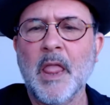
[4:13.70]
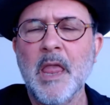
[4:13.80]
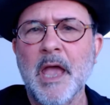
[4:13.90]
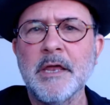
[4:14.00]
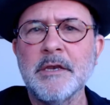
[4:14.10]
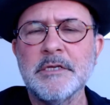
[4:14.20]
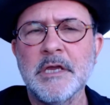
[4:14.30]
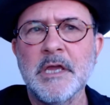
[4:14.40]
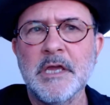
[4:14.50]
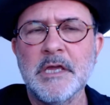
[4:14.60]
and
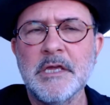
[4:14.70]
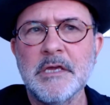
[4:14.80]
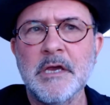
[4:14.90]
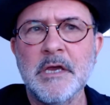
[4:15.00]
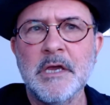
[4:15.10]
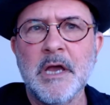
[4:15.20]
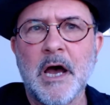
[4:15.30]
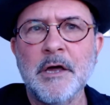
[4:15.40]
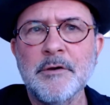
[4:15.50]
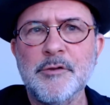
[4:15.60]
he
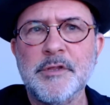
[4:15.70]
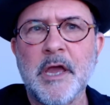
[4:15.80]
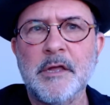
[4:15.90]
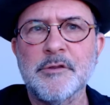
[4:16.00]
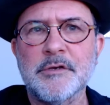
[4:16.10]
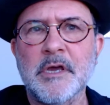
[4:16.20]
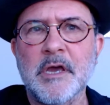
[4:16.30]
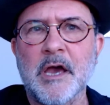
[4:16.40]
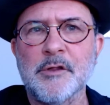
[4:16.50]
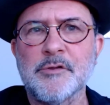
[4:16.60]
understands it
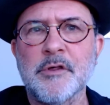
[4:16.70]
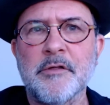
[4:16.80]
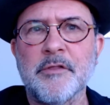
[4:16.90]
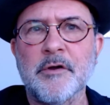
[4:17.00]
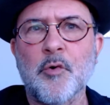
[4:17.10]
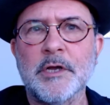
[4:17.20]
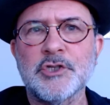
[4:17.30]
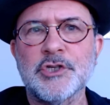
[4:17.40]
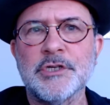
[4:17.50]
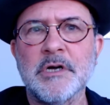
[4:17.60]
as the
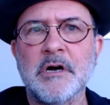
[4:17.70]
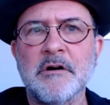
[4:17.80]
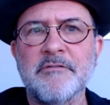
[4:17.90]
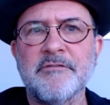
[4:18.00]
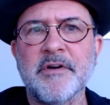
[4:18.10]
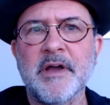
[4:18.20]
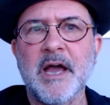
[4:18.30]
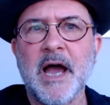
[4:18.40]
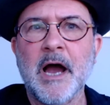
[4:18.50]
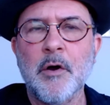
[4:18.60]
question of
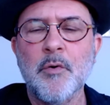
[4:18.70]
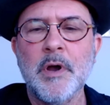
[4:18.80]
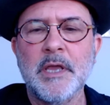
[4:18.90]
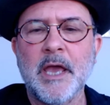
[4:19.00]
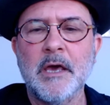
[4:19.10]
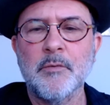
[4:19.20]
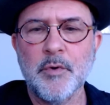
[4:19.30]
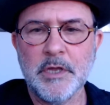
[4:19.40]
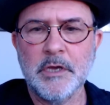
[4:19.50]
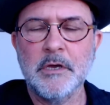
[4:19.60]
how can
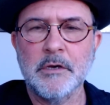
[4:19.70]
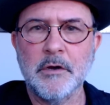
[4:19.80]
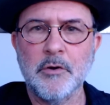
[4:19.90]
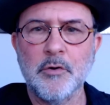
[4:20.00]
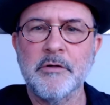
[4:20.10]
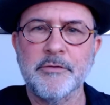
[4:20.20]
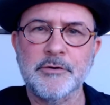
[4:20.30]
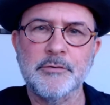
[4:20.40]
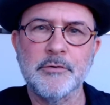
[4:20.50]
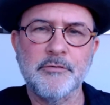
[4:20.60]
we know the
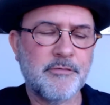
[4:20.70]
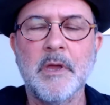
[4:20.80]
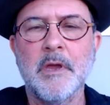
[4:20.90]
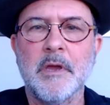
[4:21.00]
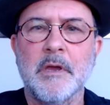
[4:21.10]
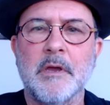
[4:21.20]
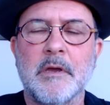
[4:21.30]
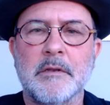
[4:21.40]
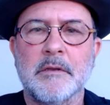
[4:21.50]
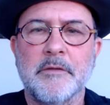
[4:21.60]
truth.
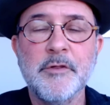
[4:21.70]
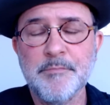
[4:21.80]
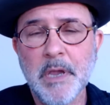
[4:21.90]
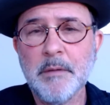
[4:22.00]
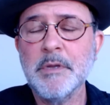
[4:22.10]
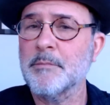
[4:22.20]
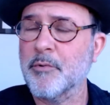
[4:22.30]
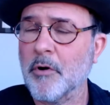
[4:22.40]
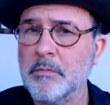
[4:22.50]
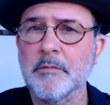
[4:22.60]
This may be a
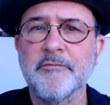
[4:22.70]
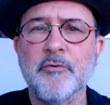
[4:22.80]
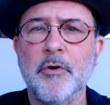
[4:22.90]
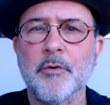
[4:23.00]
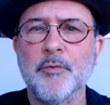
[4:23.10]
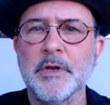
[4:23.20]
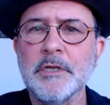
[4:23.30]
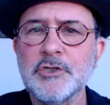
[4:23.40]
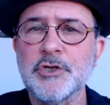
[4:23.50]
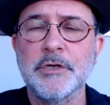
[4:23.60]
problem for
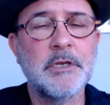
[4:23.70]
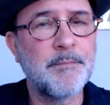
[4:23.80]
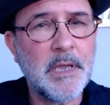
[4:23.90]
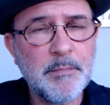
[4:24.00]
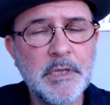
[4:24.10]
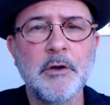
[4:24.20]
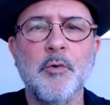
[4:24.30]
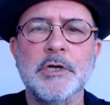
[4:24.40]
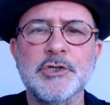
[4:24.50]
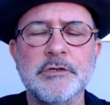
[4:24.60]
religion, it may be a
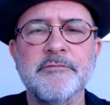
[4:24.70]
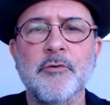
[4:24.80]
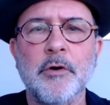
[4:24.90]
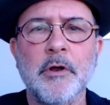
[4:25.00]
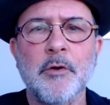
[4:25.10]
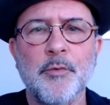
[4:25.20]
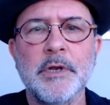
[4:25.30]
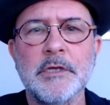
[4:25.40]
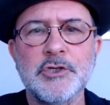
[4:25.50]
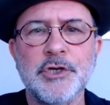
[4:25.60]
question for
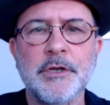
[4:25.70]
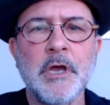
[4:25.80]
religion,